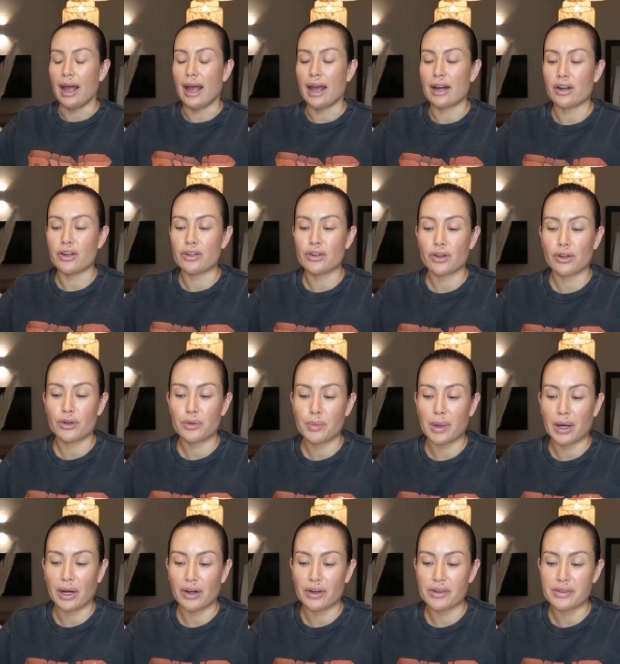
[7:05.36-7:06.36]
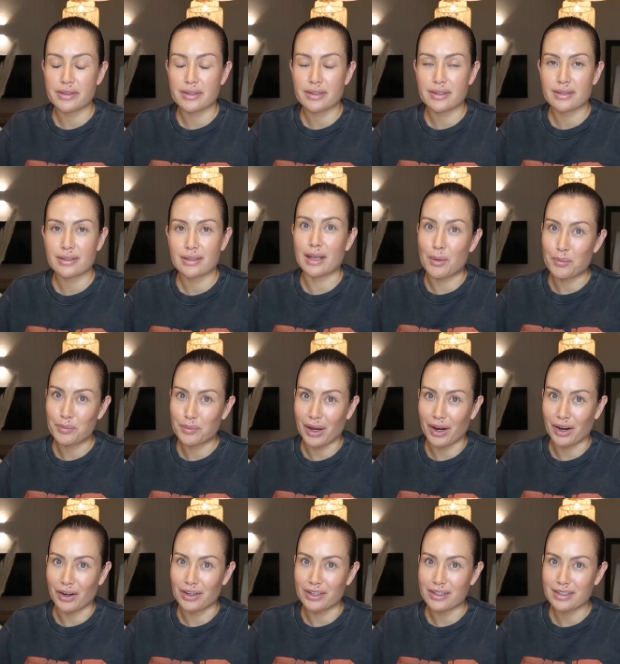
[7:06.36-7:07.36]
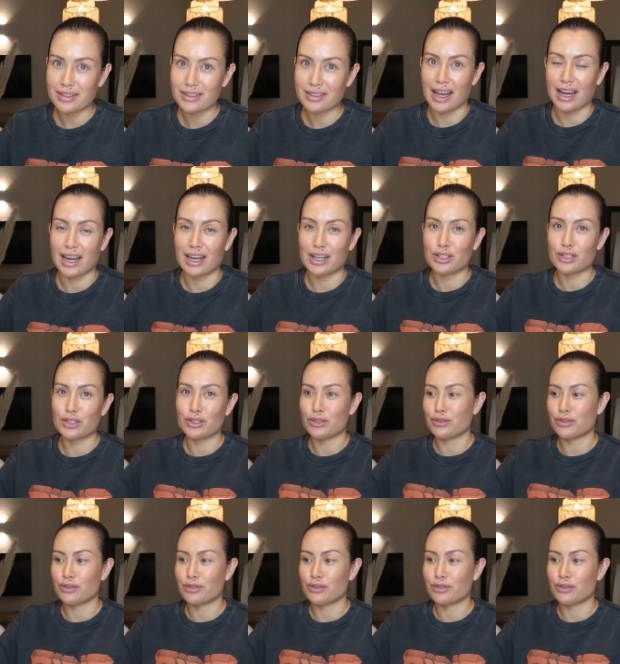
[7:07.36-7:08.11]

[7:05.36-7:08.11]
And I know parents, some parents, they